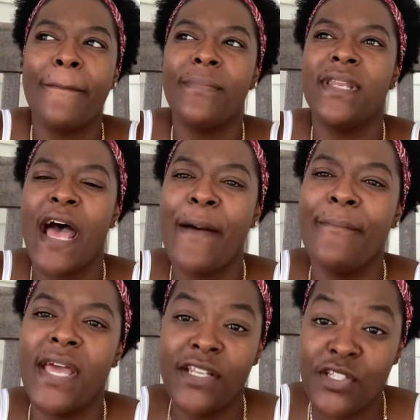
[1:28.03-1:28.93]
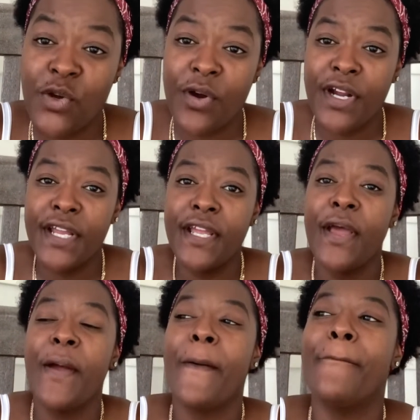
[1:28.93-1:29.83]
not mandatory,
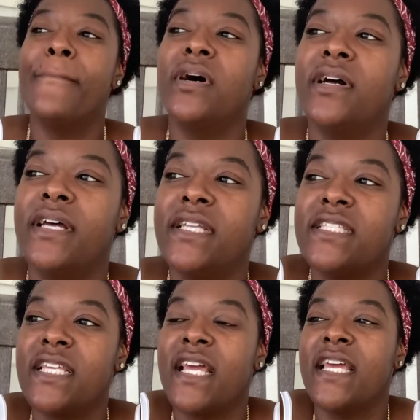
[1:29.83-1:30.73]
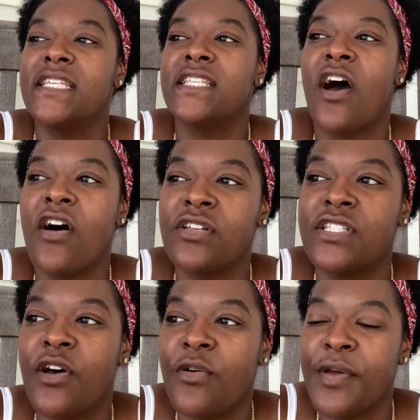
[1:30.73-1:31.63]
but it's
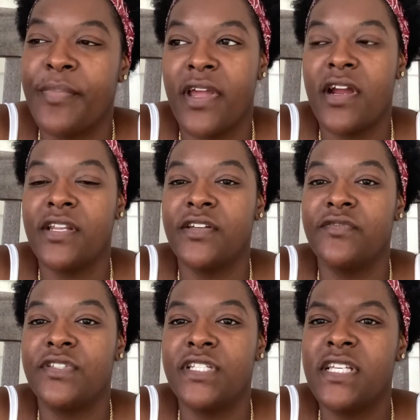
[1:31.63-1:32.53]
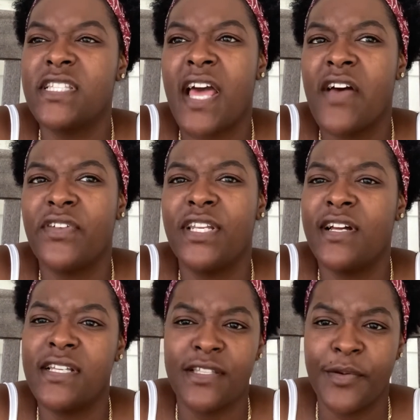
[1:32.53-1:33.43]
also imperative just to have a
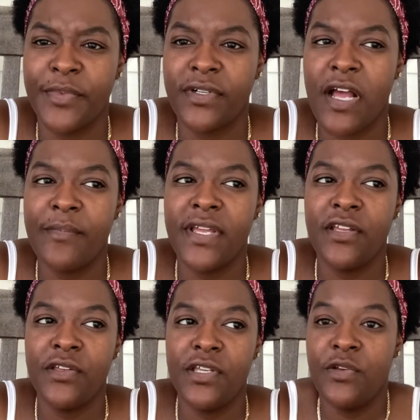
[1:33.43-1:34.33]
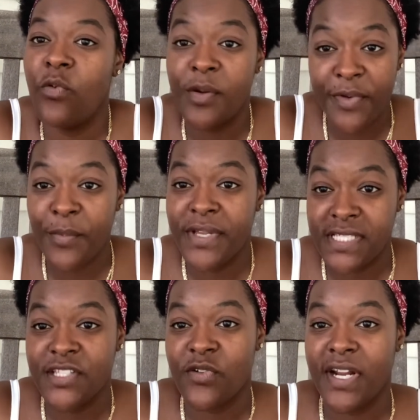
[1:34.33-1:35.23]
DUNS number. I mean, you want to build
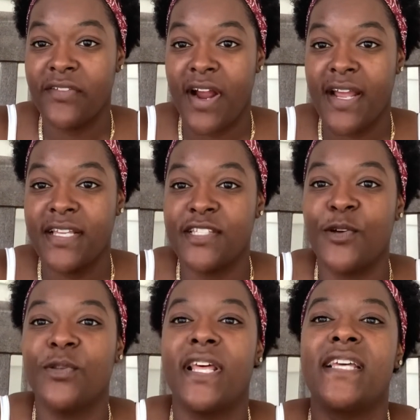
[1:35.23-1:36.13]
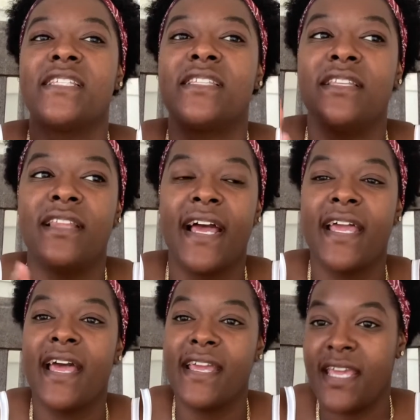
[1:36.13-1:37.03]
business credit, right? So that's like
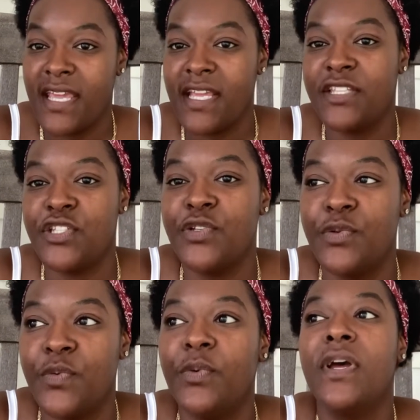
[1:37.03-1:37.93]
a key to